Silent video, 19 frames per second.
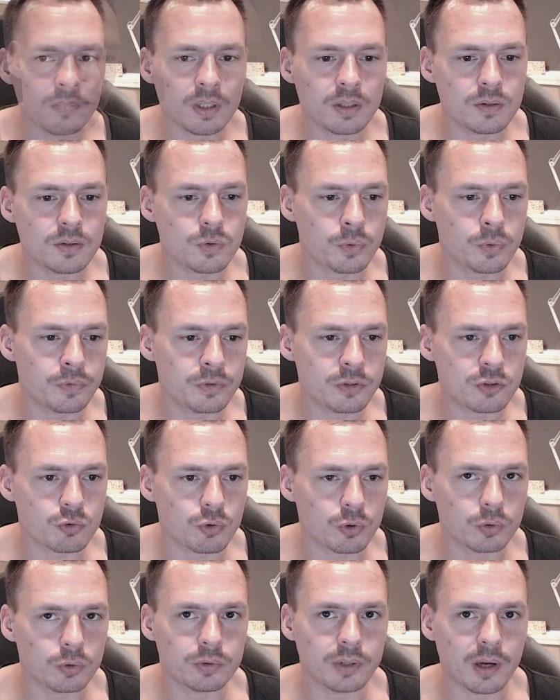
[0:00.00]
So if we
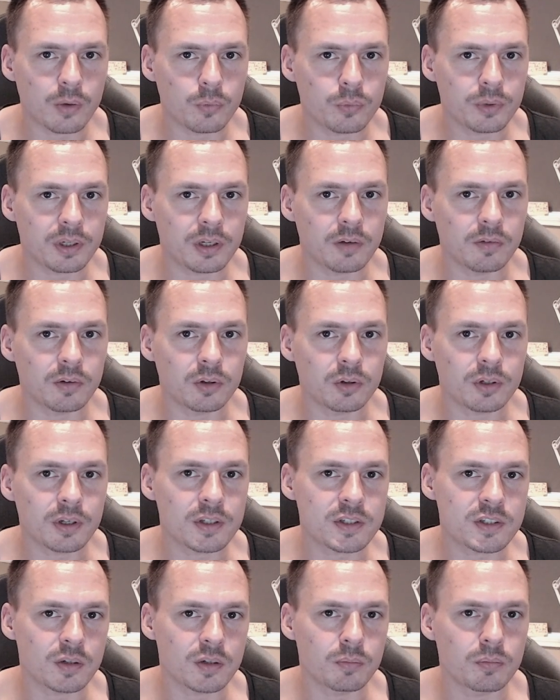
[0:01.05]
scroll down, we can have a look at
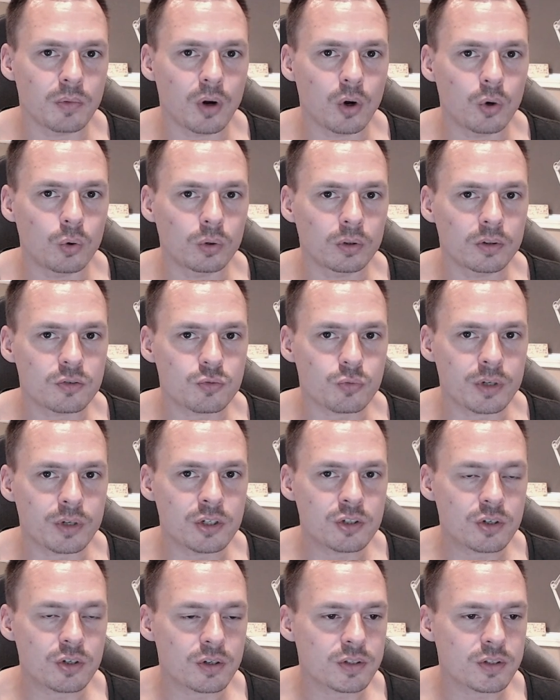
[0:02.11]
some old
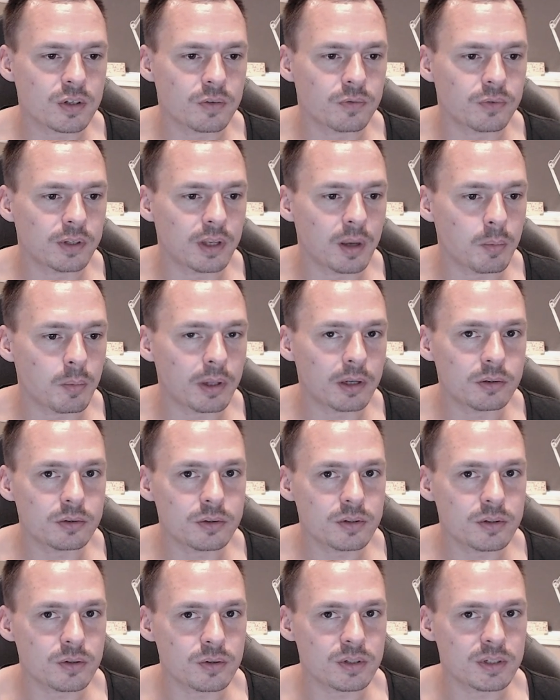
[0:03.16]
screenshots of the emulator
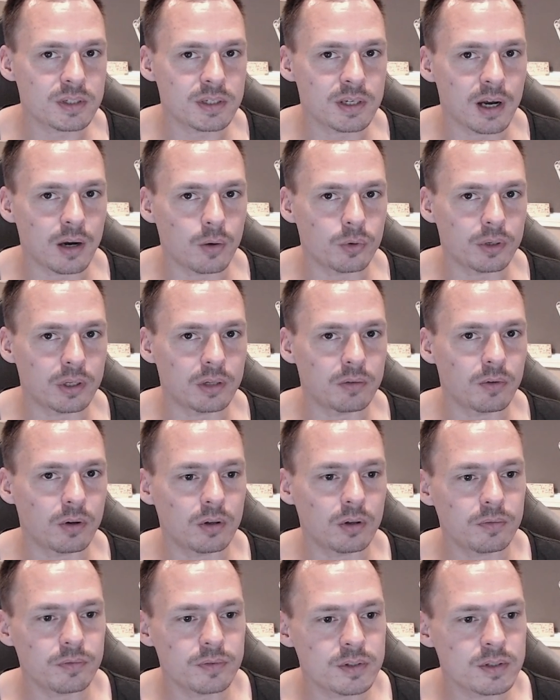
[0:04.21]
to see how it
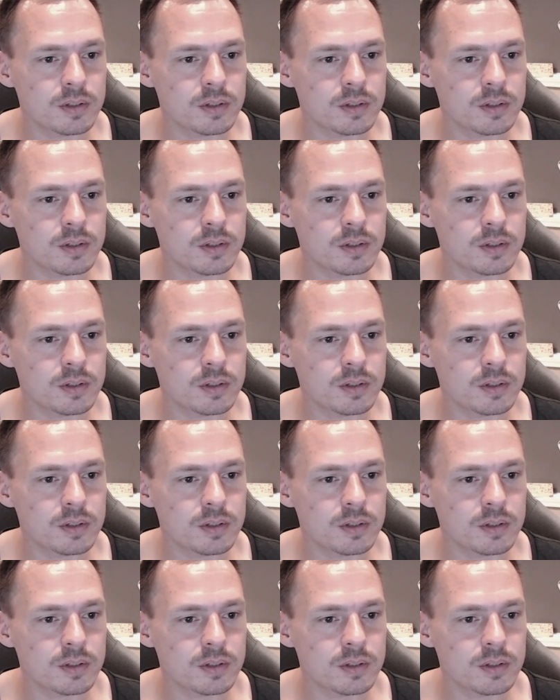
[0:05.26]
evolved.